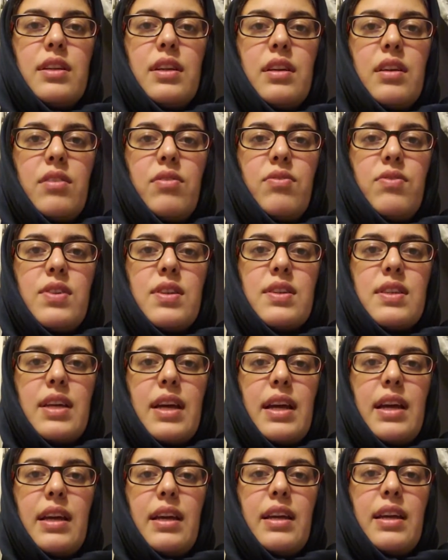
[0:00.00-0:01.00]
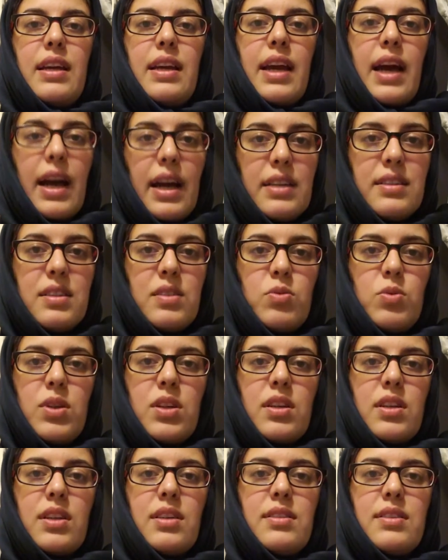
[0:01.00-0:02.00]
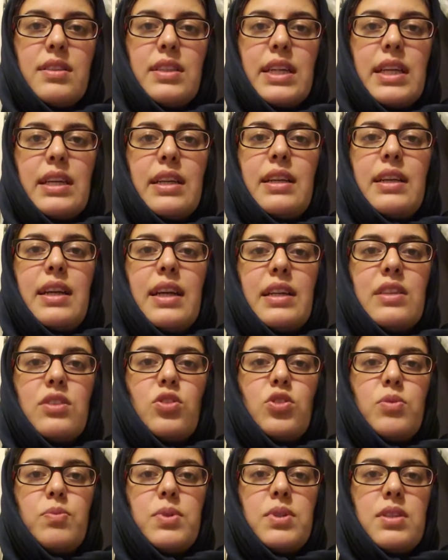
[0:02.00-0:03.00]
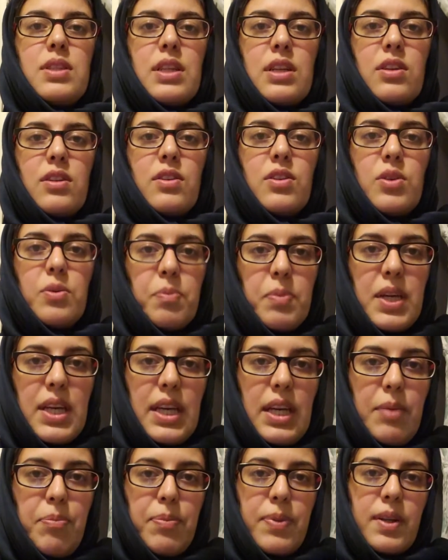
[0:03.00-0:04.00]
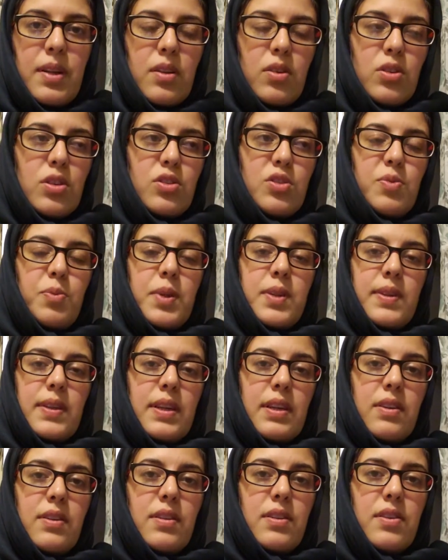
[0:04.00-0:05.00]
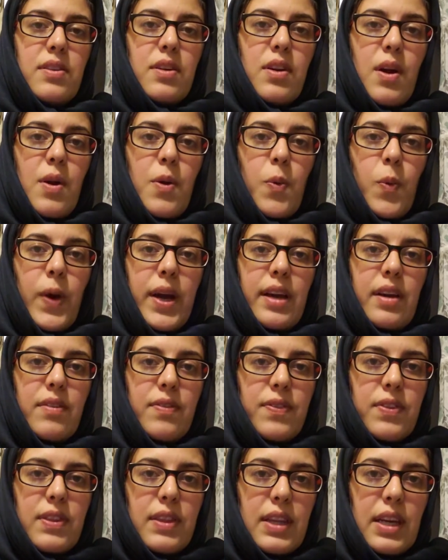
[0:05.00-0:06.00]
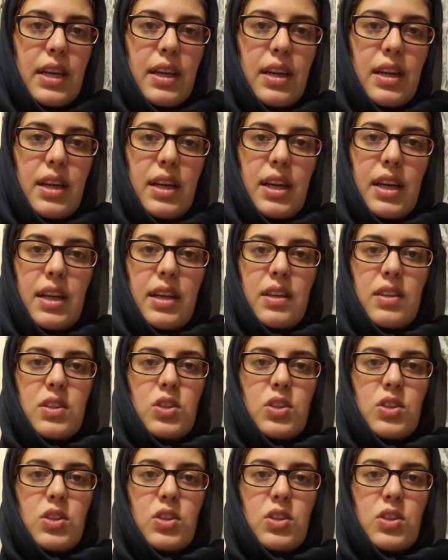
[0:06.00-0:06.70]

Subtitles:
If we say yes, we are not saying yes to particular people or to particular way of thinking,